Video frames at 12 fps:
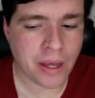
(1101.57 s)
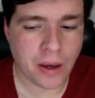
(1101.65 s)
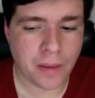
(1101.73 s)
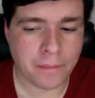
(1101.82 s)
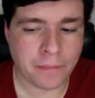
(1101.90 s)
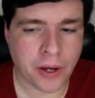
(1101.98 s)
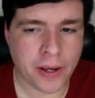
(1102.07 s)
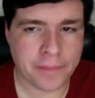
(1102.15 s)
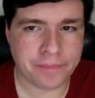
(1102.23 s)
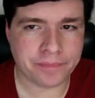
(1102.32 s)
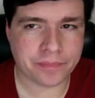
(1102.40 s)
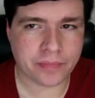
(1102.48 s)

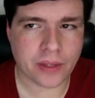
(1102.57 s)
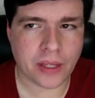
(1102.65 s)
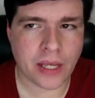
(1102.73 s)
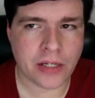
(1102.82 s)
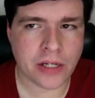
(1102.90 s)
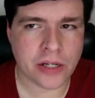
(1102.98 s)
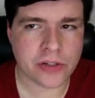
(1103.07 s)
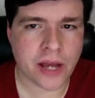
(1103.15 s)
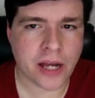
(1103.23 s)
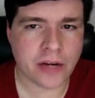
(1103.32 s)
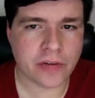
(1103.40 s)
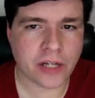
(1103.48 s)
but it does
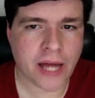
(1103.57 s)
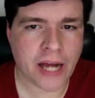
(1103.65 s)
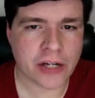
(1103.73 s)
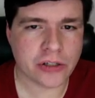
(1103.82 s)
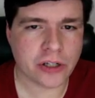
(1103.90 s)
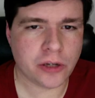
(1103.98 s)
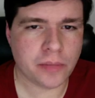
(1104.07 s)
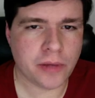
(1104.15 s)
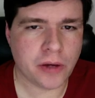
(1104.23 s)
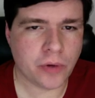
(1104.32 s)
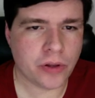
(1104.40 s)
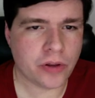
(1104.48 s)
kind of clash a little
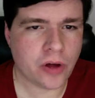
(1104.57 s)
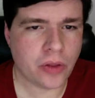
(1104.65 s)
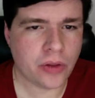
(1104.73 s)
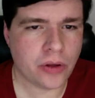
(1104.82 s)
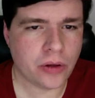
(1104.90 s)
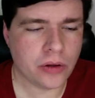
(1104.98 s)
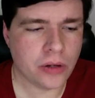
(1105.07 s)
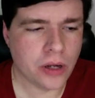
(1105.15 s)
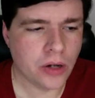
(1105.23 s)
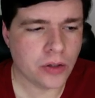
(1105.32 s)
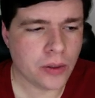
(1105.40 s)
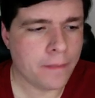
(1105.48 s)
bit with all the
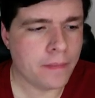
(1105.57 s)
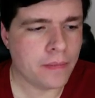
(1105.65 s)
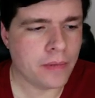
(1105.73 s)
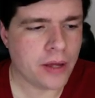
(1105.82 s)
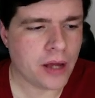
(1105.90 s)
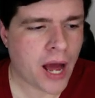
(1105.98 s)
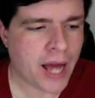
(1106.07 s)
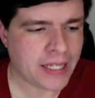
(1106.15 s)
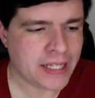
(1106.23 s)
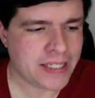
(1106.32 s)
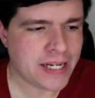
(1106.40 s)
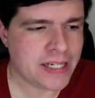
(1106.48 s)

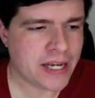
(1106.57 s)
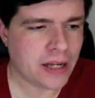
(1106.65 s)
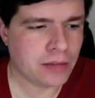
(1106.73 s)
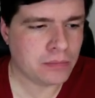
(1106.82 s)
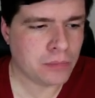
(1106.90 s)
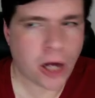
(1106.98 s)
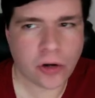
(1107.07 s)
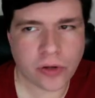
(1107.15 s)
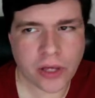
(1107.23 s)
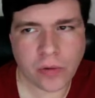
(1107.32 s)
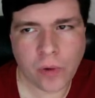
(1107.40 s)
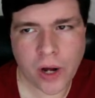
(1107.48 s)
highly detailed model
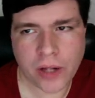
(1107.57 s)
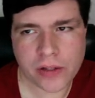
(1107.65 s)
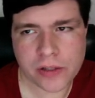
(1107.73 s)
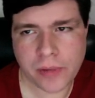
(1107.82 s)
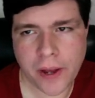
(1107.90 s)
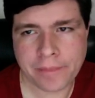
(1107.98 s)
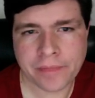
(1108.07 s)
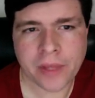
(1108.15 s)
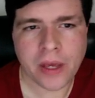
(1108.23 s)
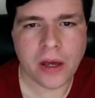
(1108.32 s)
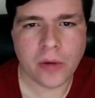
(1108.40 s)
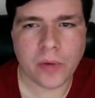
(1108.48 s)
kit ones. But
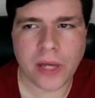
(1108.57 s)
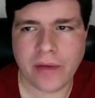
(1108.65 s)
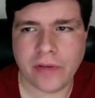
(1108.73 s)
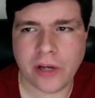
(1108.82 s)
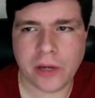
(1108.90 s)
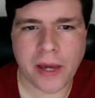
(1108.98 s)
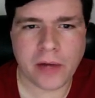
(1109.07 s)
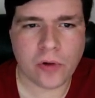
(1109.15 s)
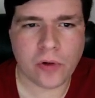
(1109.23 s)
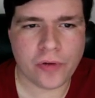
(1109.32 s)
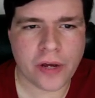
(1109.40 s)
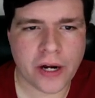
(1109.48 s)
we have the Command
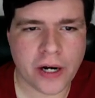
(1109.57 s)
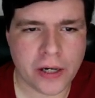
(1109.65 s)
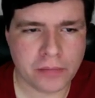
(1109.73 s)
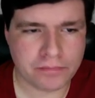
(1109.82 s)
Wolf here.